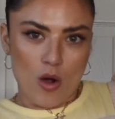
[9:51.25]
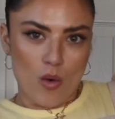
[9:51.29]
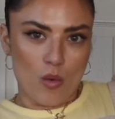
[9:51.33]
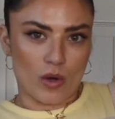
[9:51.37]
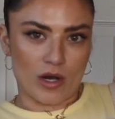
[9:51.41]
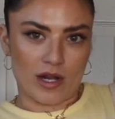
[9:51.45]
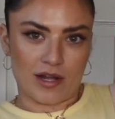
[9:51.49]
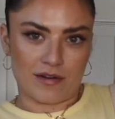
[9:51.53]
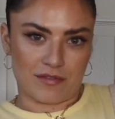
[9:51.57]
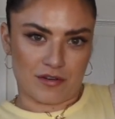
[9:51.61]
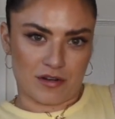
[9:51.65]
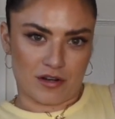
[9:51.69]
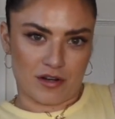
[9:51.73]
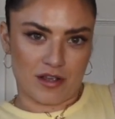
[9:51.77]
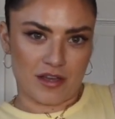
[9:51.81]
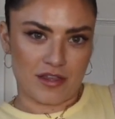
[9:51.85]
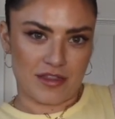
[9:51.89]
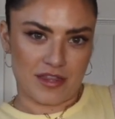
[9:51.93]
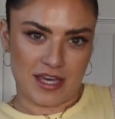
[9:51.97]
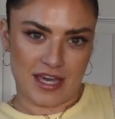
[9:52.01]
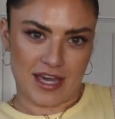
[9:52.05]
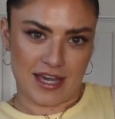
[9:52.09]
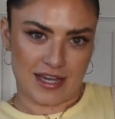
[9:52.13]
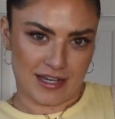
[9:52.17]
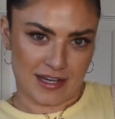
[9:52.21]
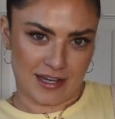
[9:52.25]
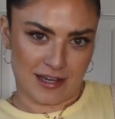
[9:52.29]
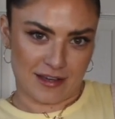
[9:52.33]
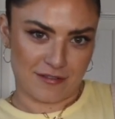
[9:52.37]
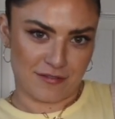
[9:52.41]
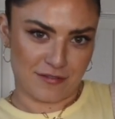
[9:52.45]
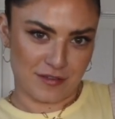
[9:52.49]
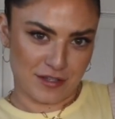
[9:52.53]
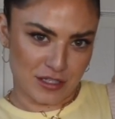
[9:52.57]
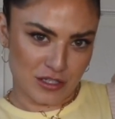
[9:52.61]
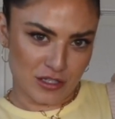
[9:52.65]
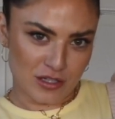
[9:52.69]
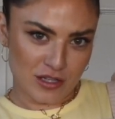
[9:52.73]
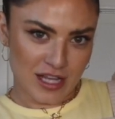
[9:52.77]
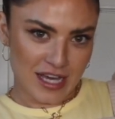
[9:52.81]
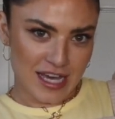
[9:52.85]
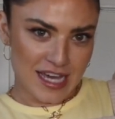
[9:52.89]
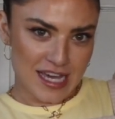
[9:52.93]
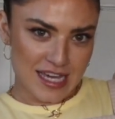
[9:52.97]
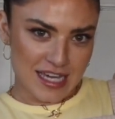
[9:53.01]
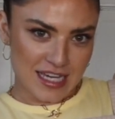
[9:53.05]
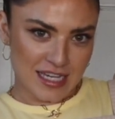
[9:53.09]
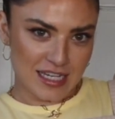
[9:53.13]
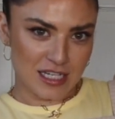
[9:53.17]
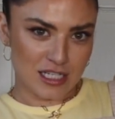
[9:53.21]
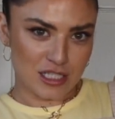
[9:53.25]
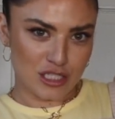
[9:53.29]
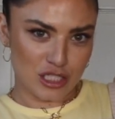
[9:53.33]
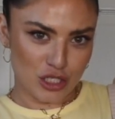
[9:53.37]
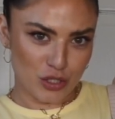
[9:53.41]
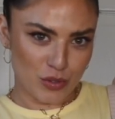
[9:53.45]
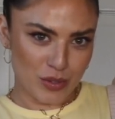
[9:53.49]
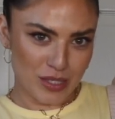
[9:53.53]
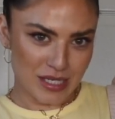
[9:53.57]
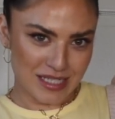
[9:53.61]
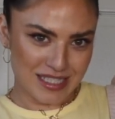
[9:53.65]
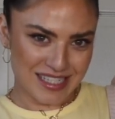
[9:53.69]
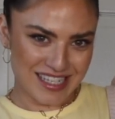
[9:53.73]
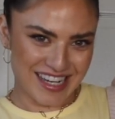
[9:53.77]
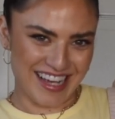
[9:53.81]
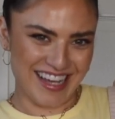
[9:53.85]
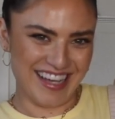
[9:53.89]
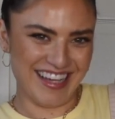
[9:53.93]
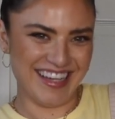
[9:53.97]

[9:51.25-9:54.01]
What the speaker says: whatever the heck I feel like to it.